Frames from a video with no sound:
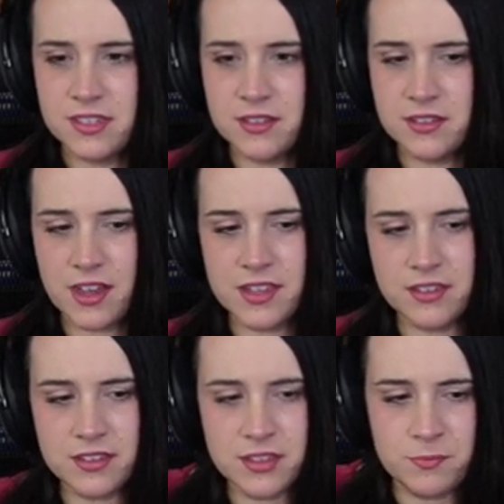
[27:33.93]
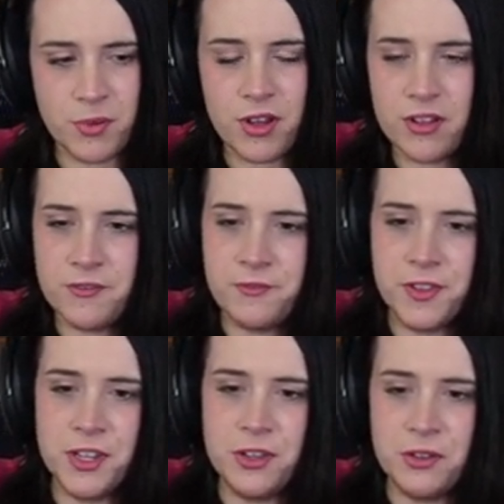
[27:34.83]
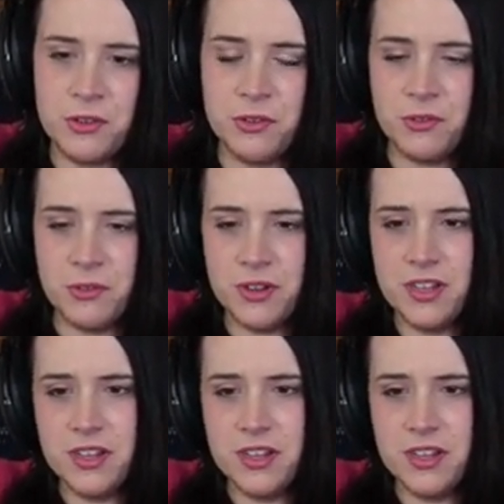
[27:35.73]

Did the... I thought the ball flew.